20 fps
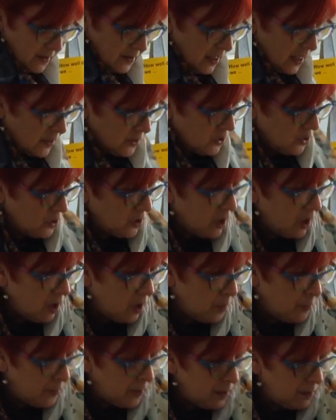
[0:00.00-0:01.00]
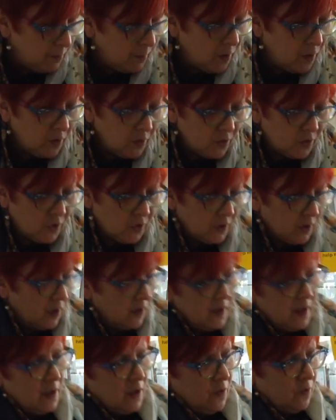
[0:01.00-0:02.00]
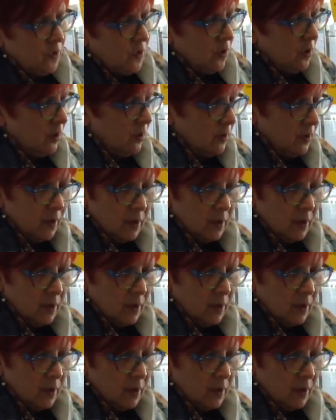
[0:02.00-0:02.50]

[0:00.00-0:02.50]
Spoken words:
that's your carpet moss, and then you've got